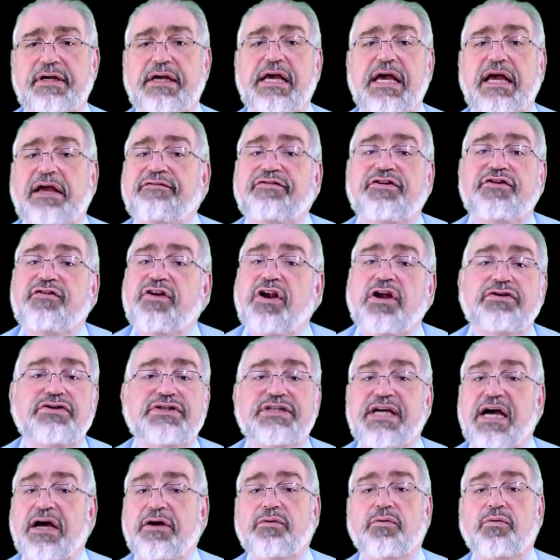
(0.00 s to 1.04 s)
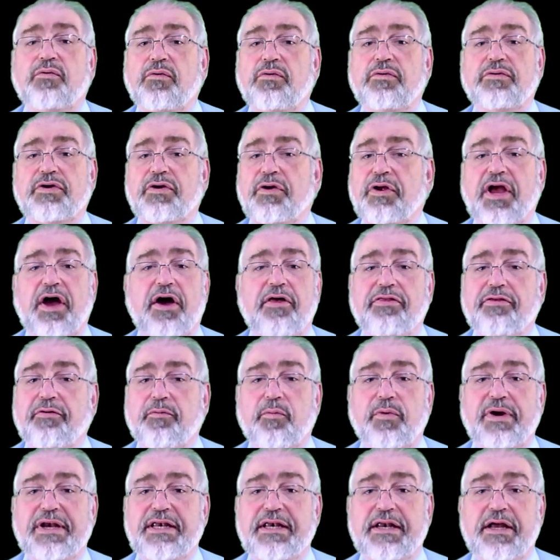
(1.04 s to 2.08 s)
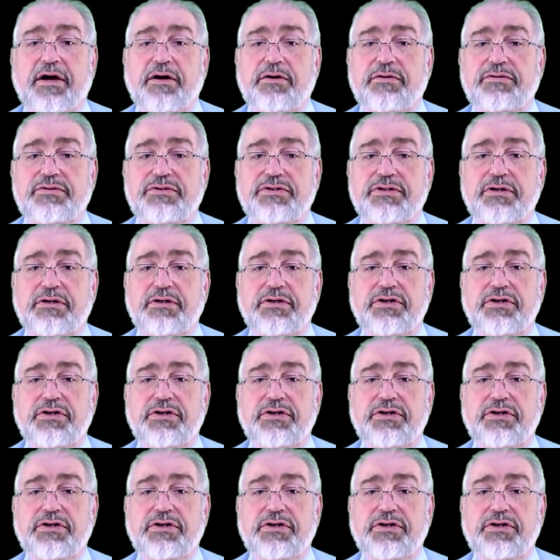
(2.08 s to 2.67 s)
If you close down all the other windows,